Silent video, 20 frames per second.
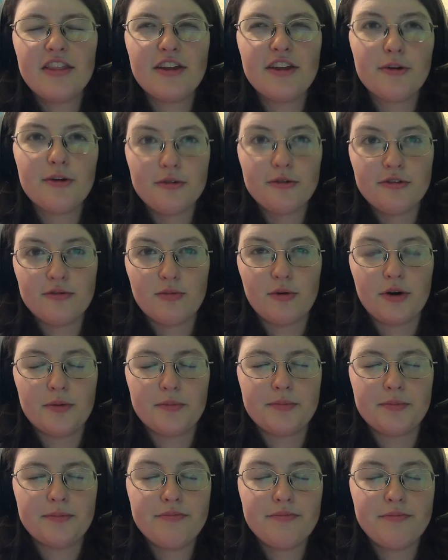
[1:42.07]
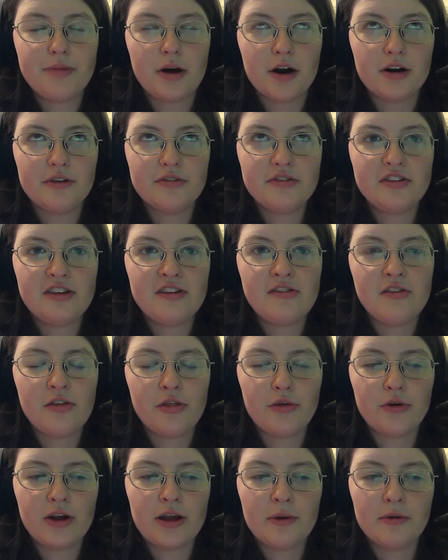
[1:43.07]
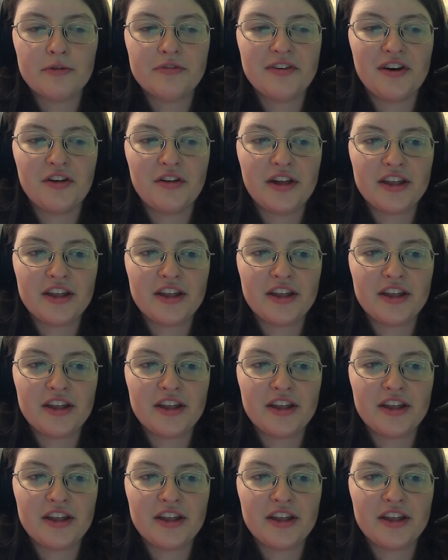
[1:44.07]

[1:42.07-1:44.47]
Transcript: There was one part of season three where it felt